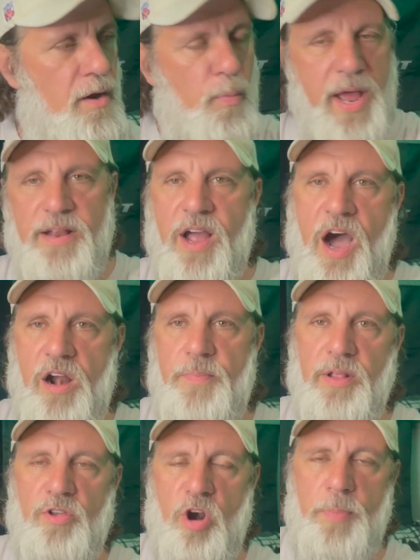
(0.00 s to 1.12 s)
We had Connor
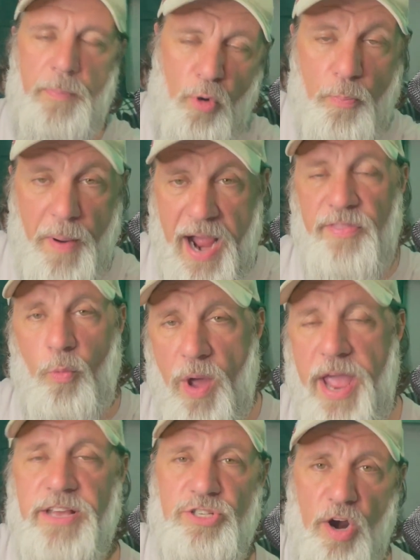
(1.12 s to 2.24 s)
McDermott, who, by the way,
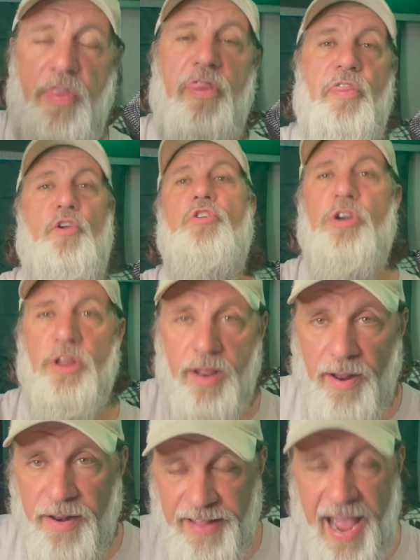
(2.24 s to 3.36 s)
is our third
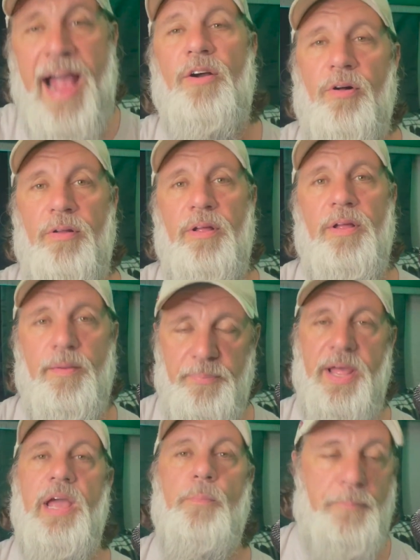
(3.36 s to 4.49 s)
tackle
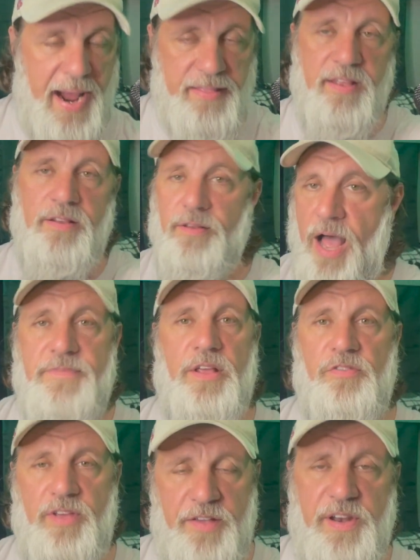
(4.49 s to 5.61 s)
playing. Becton
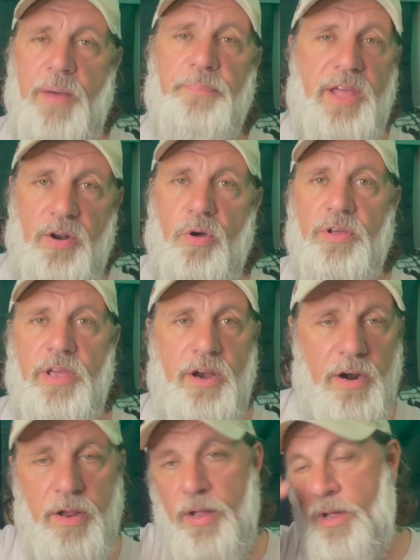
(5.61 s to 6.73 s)
obviously has not played all year.